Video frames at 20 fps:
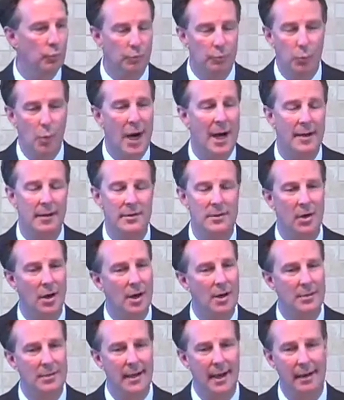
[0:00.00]
want to
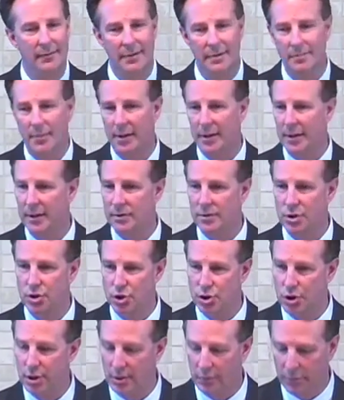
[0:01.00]
talk to everybody and just
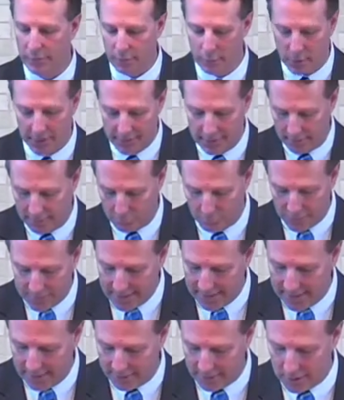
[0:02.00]
share with what
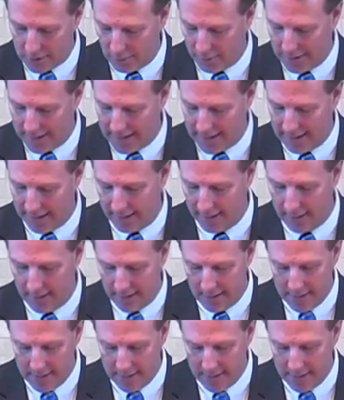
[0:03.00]
they have going on.